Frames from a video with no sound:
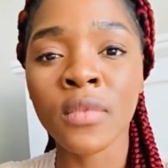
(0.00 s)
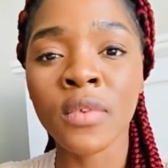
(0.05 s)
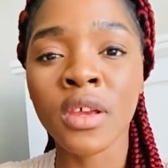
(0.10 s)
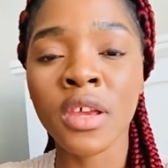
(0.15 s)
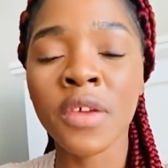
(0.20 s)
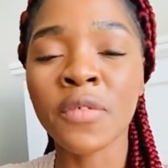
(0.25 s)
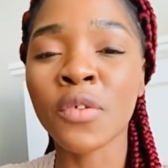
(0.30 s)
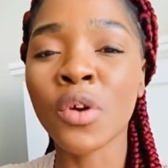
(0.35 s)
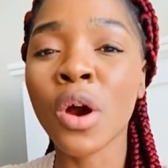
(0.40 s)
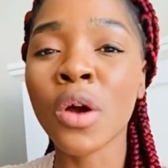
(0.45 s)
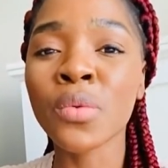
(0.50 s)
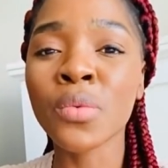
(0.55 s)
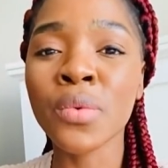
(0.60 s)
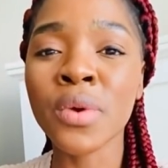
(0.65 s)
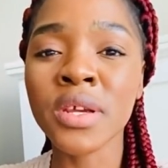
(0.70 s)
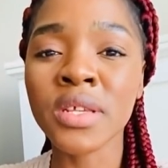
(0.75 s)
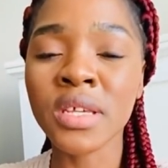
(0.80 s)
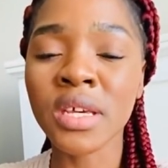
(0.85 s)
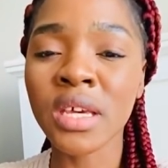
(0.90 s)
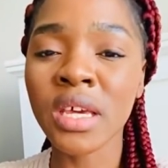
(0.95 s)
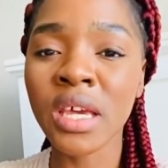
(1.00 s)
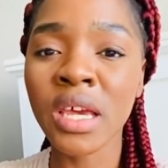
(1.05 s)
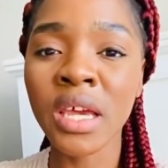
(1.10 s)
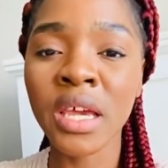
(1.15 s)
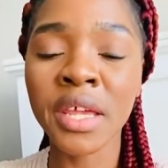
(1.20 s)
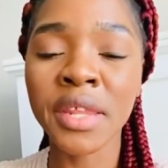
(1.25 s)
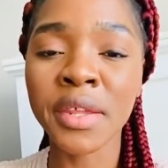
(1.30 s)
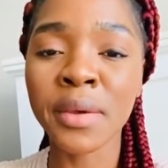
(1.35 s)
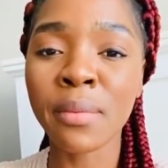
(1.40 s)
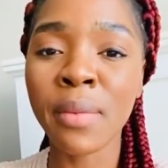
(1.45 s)
If God raised a king
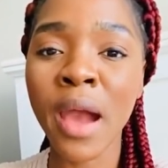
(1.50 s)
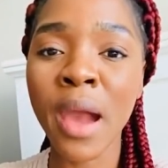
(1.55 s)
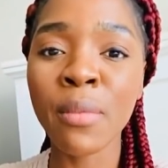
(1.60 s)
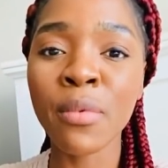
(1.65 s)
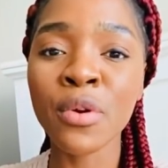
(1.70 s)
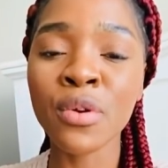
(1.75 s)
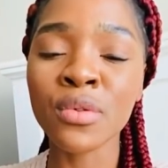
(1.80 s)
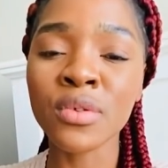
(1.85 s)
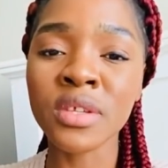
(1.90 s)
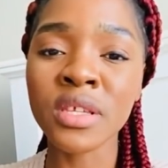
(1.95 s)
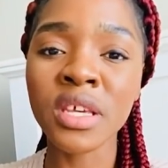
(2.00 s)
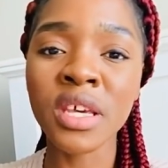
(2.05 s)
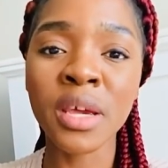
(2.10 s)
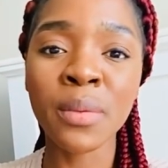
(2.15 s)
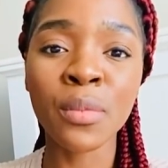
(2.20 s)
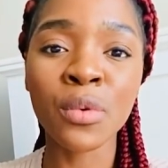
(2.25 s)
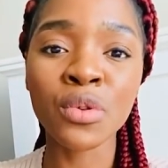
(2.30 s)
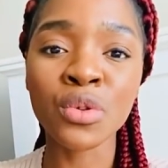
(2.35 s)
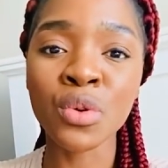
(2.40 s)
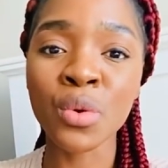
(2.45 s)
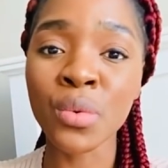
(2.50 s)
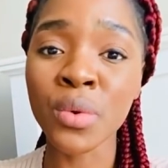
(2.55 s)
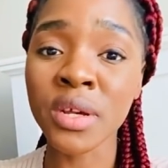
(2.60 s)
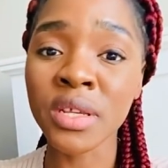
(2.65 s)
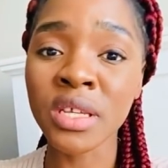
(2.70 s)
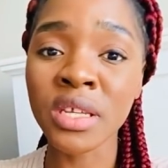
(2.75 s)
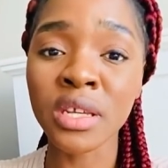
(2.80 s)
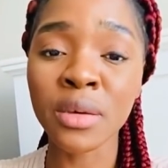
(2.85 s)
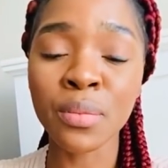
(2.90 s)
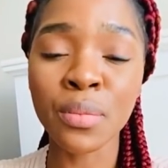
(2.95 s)
in the Bible, you see him also
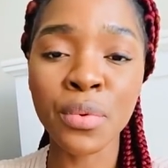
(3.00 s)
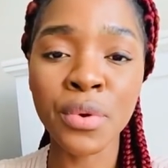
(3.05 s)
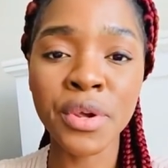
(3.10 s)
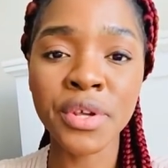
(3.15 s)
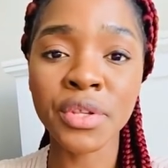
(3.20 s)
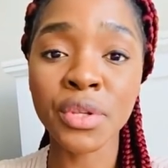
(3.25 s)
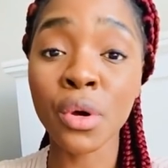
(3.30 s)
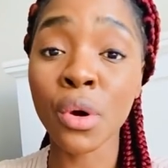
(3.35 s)
raising a priest.